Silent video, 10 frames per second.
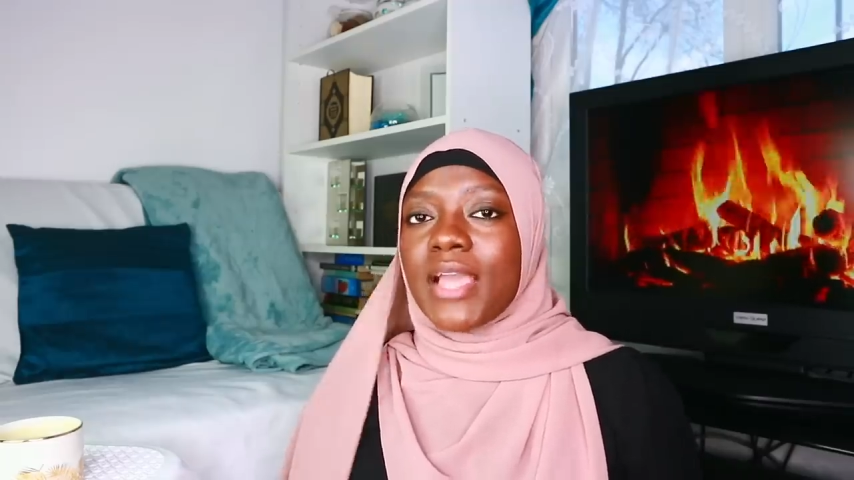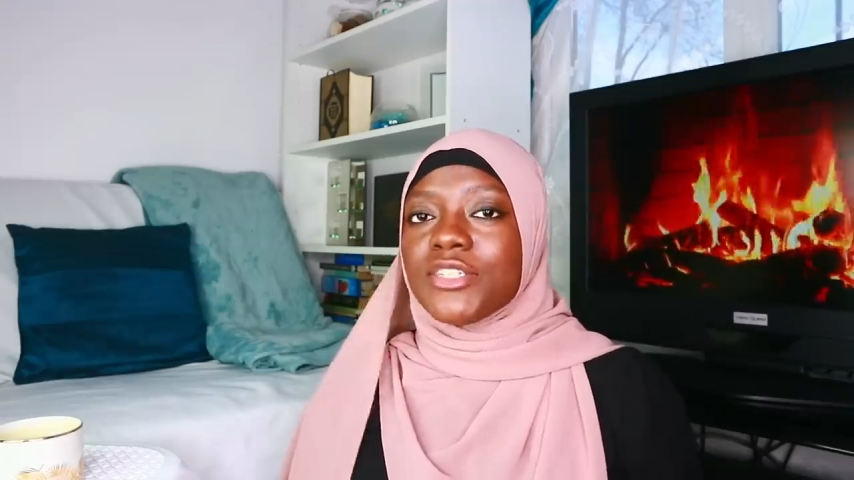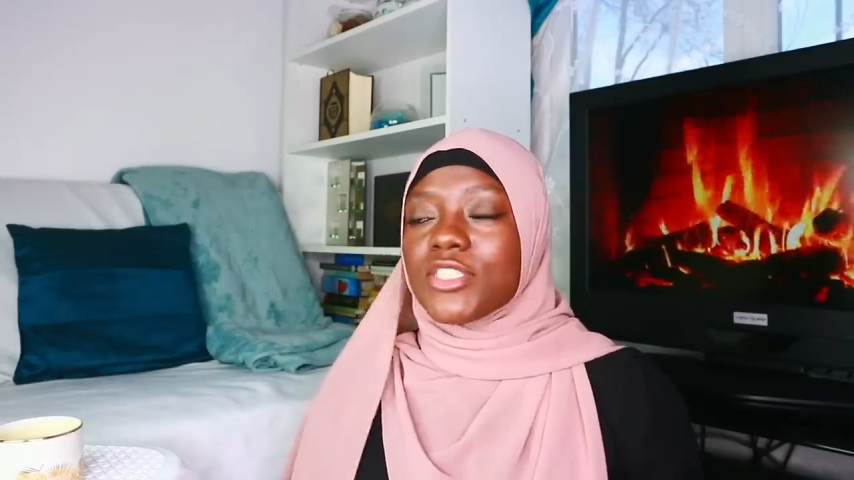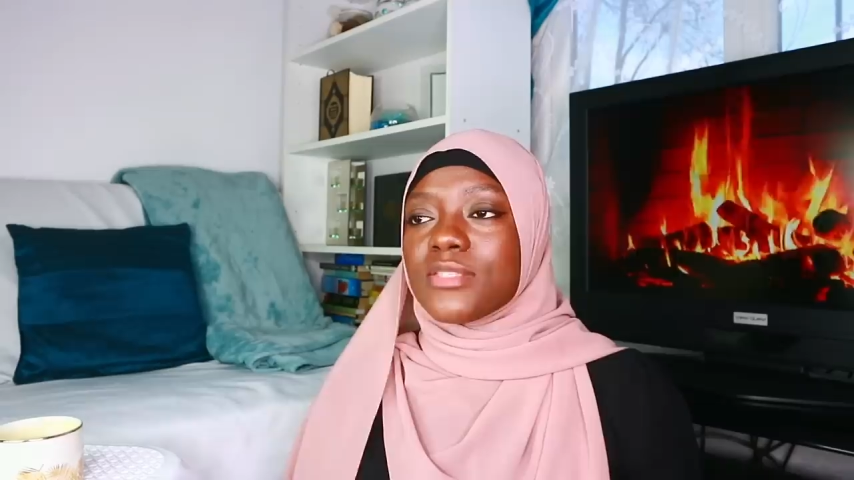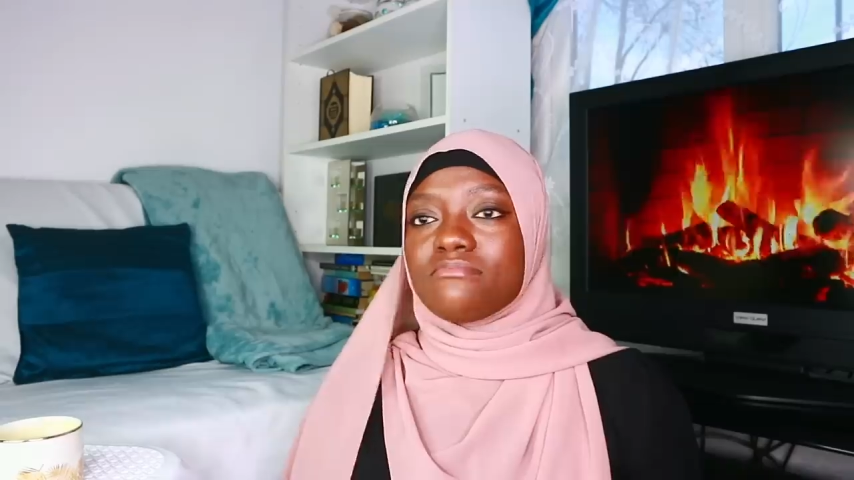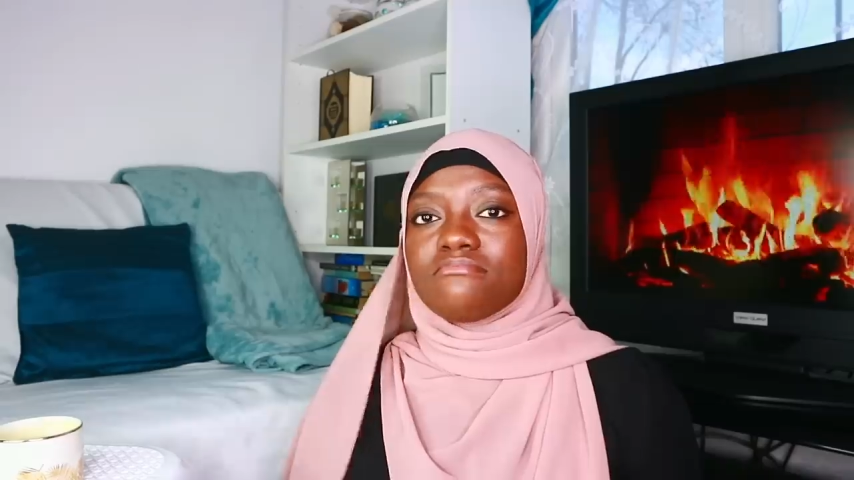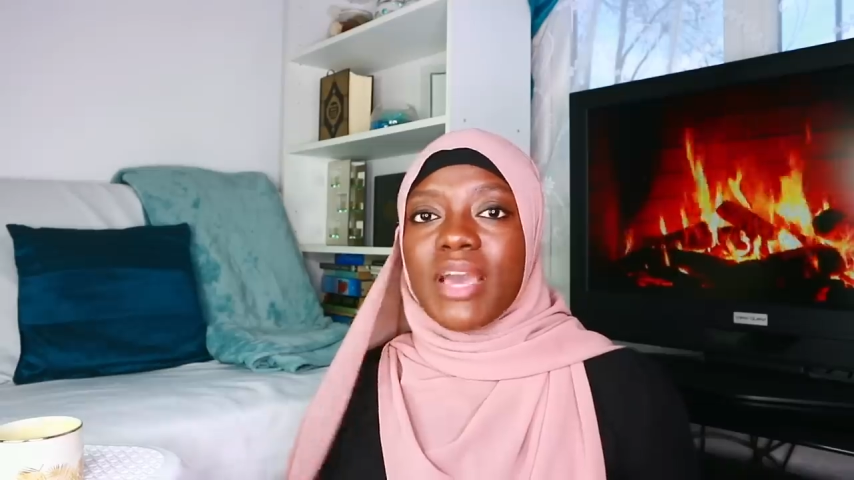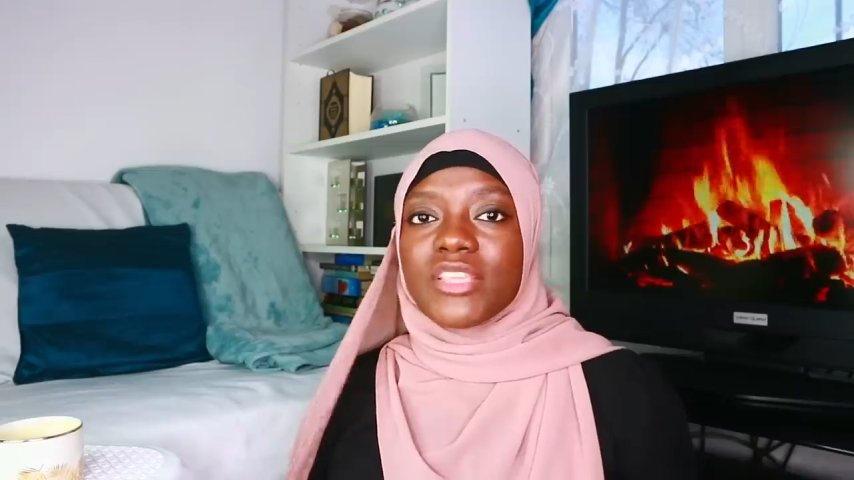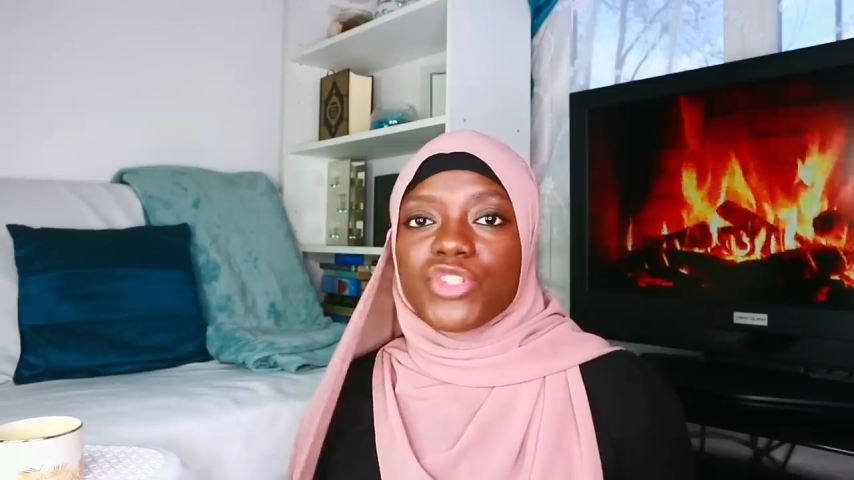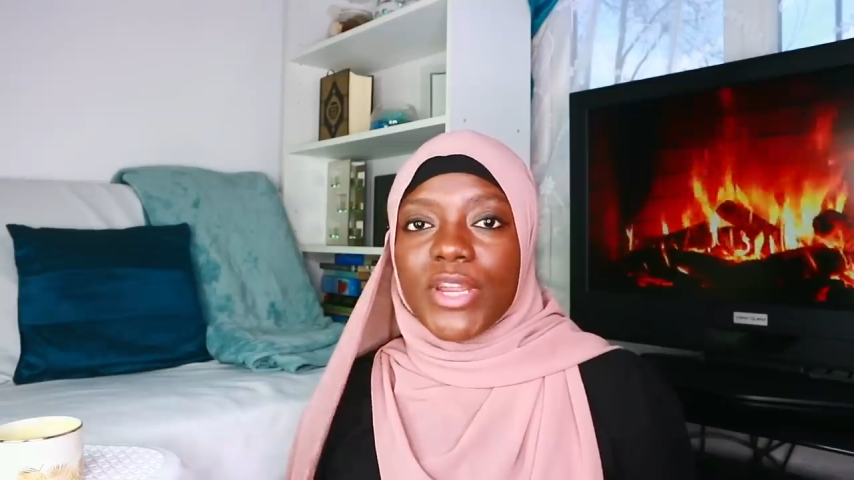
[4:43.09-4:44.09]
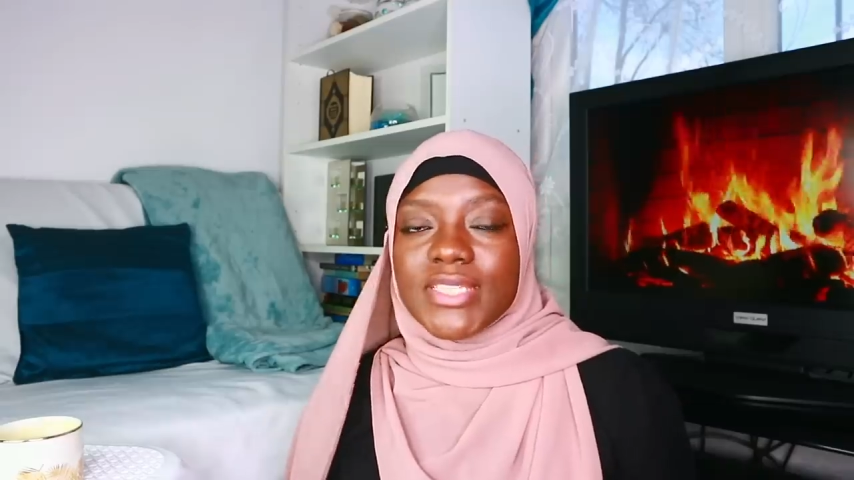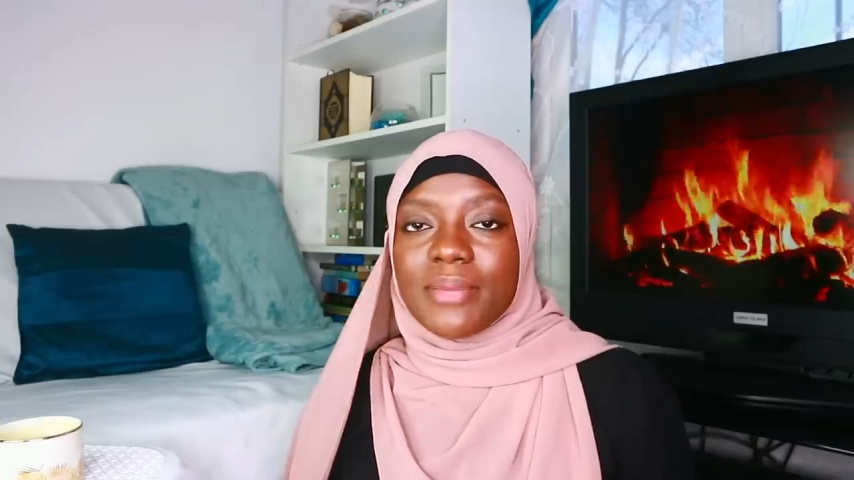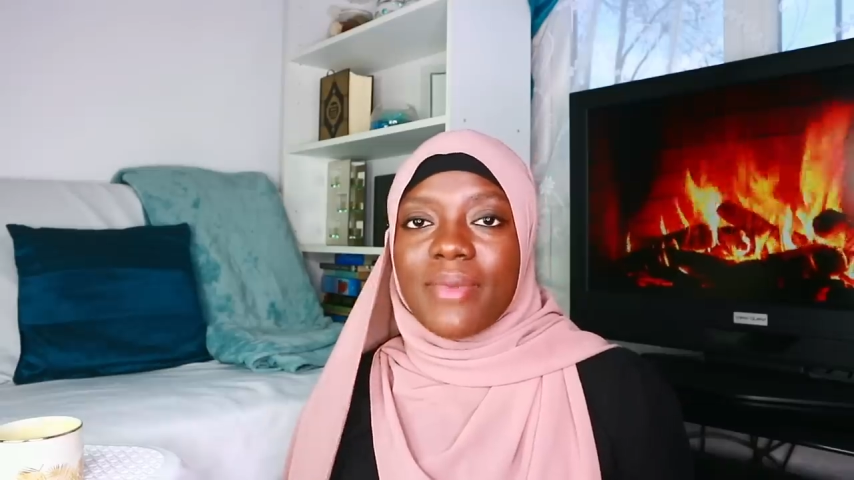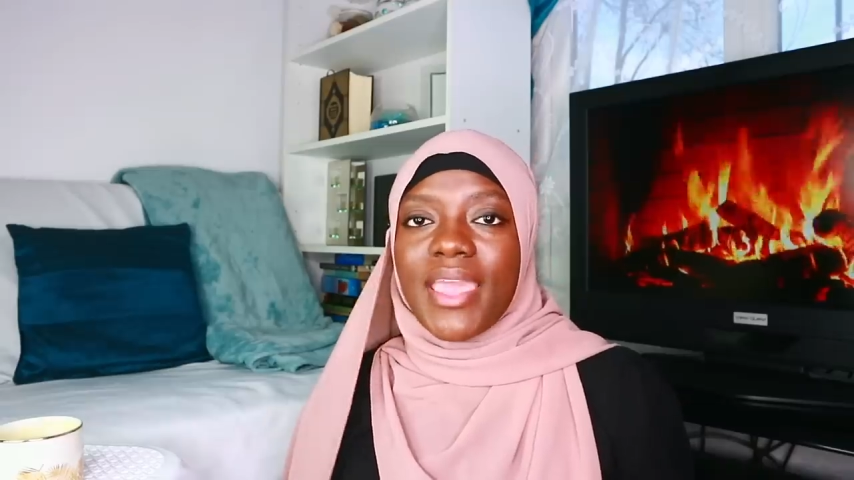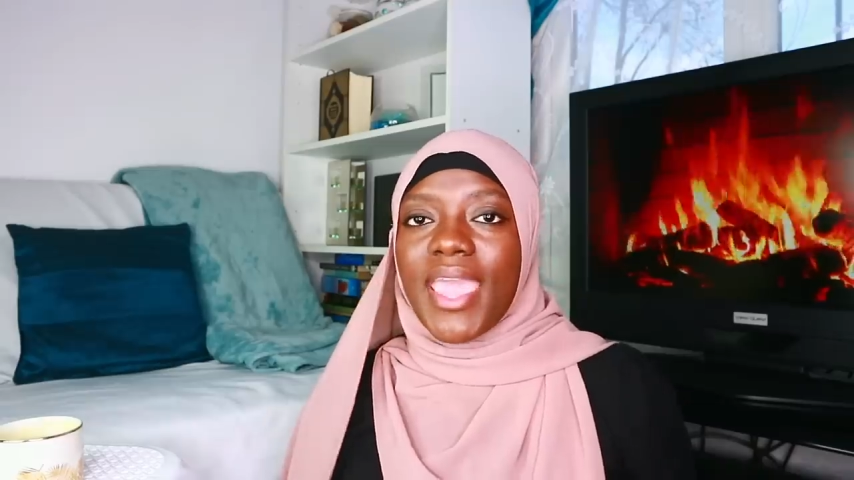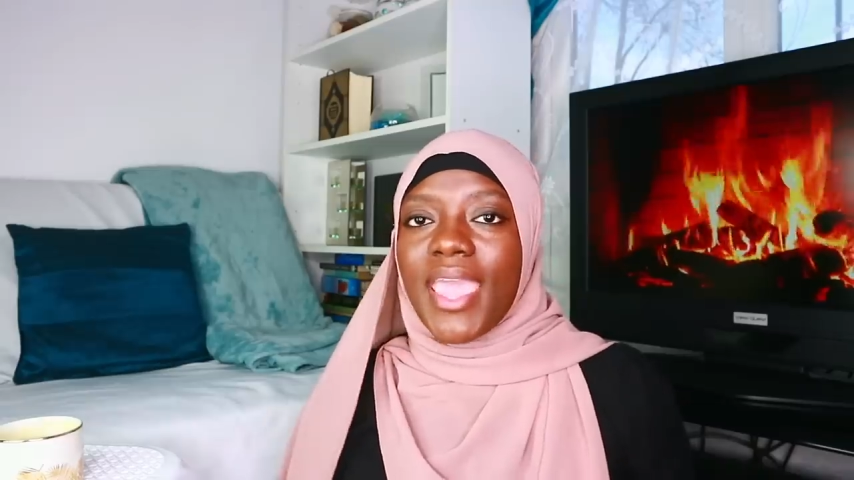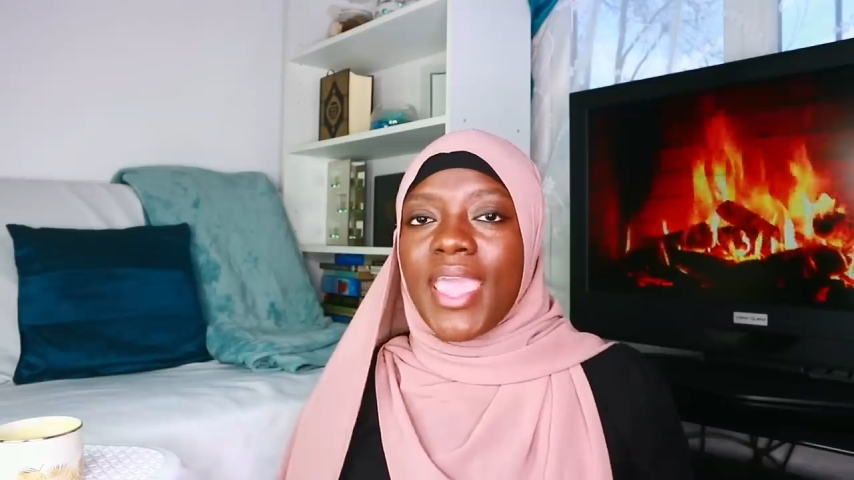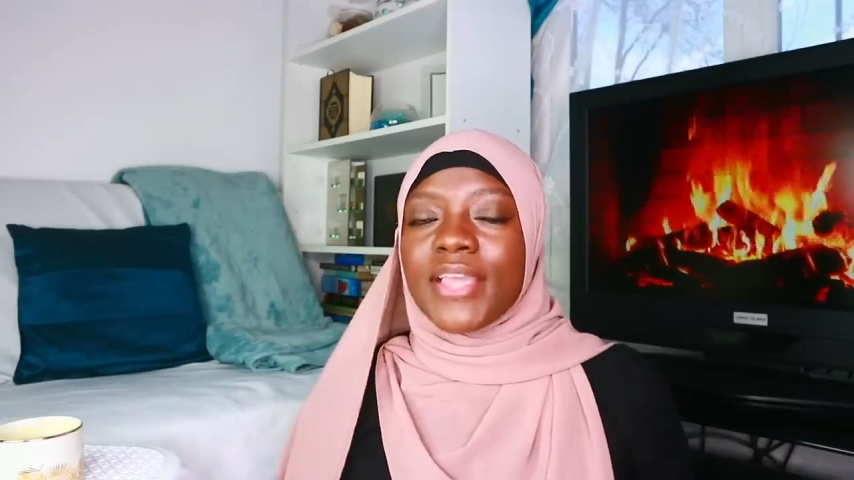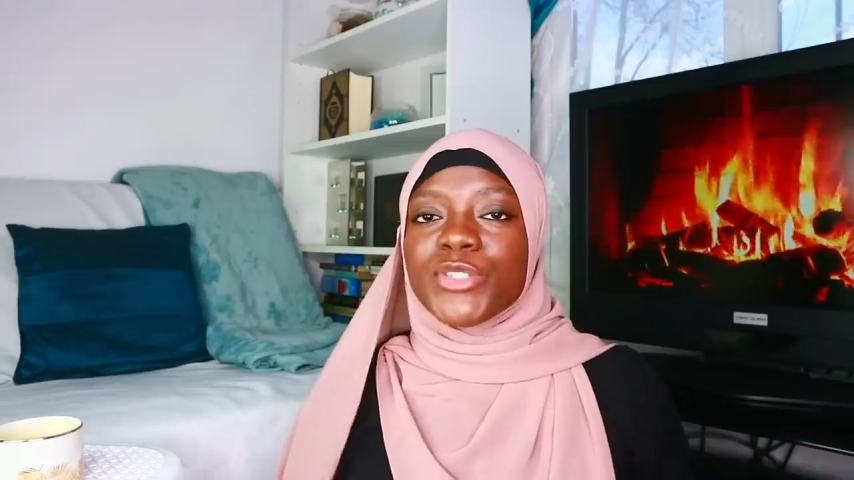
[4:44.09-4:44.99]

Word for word: I just might straighten my hair,